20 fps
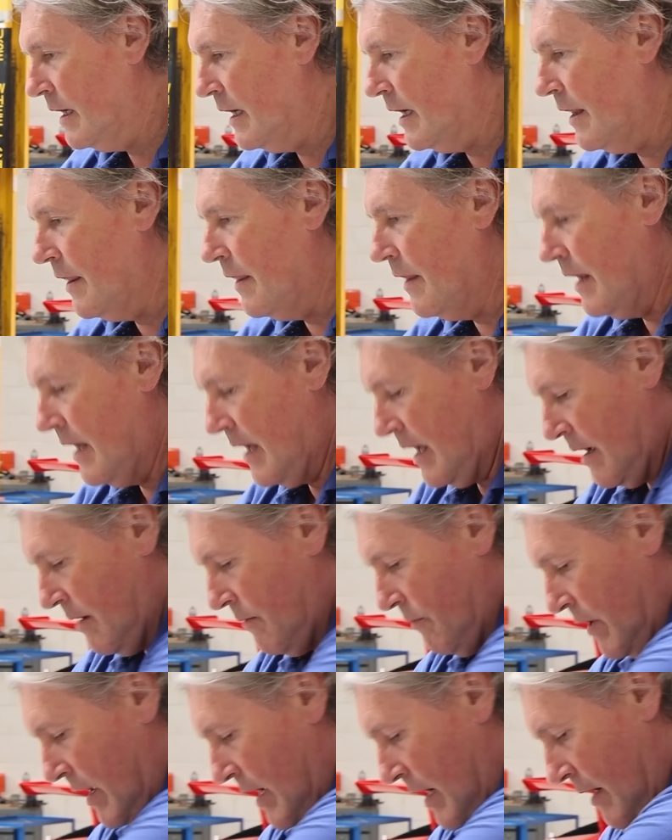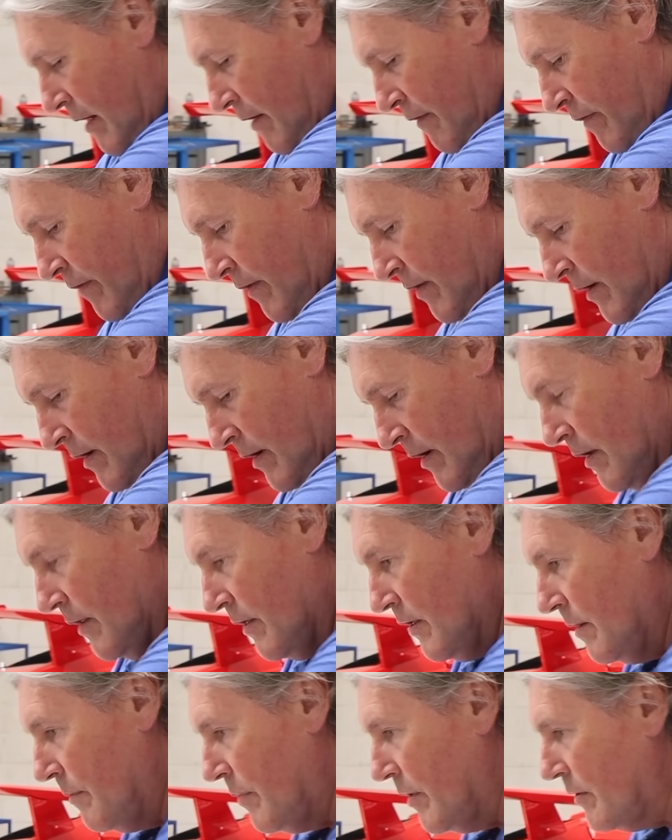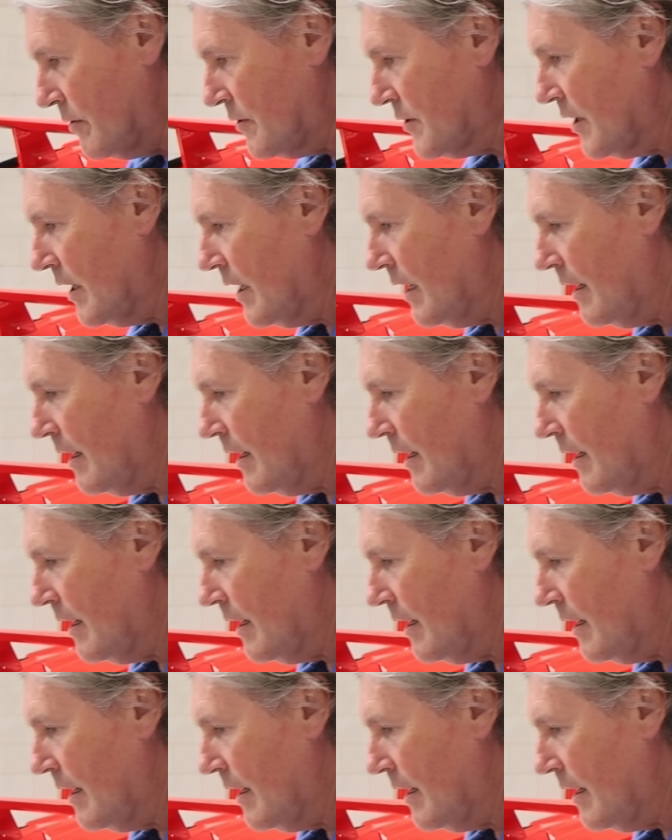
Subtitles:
and there we have the boot.